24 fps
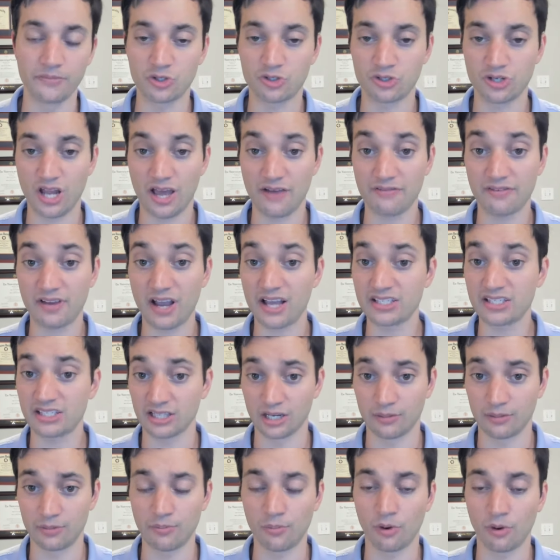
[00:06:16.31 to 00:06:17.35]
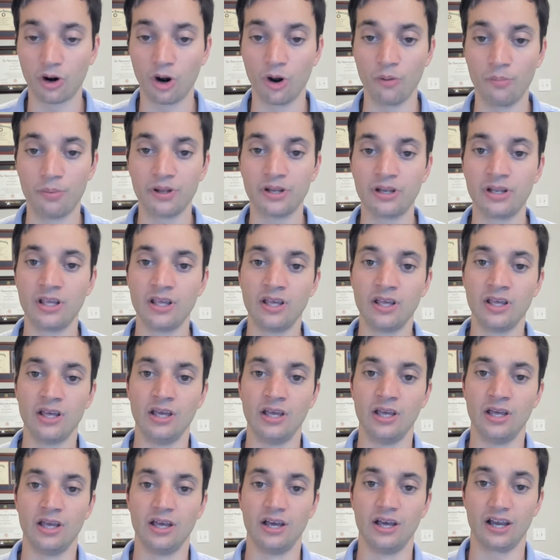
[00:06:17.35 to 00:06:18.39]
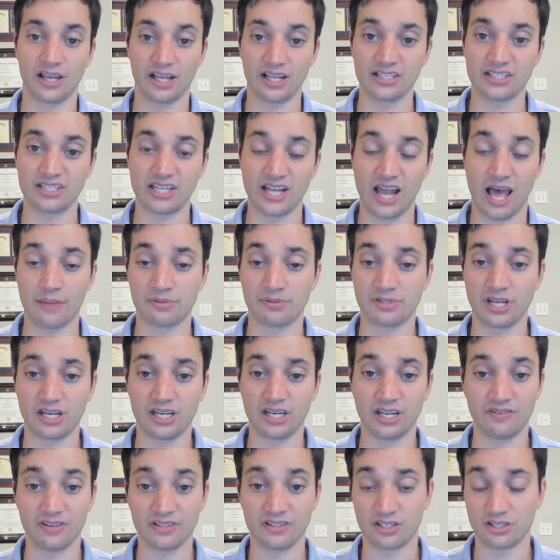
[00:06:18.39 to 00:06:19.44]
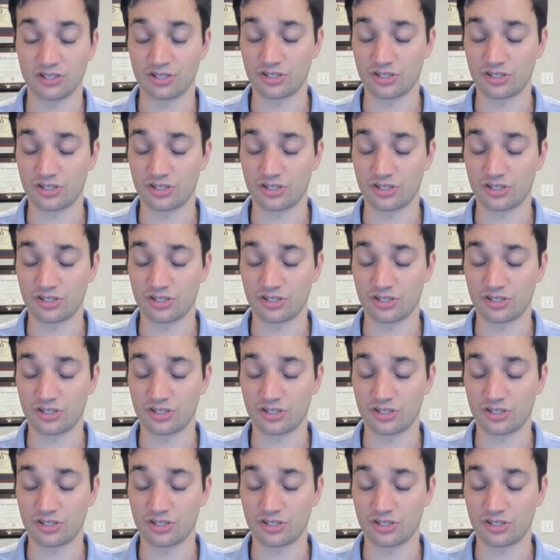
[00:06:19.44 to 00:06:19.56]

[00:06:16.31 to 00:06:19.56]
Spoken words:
you should have guys a little bit more open against an App State defense.